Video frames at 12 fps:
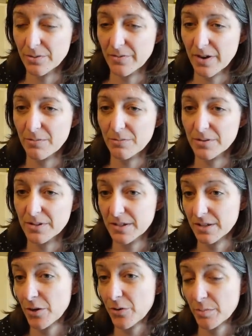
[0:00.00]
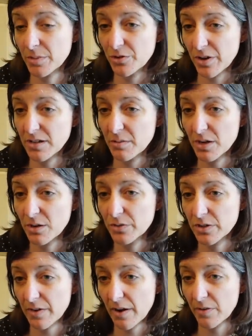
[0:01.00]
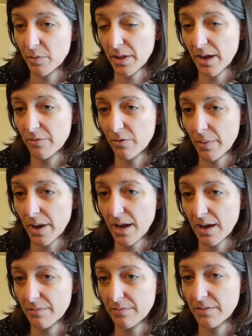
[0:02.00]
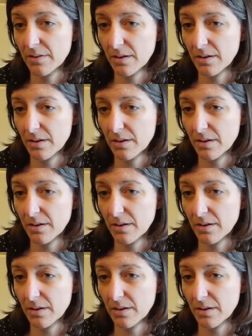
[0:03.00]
if I were the CNO, I'd be trying to make use of every platform I have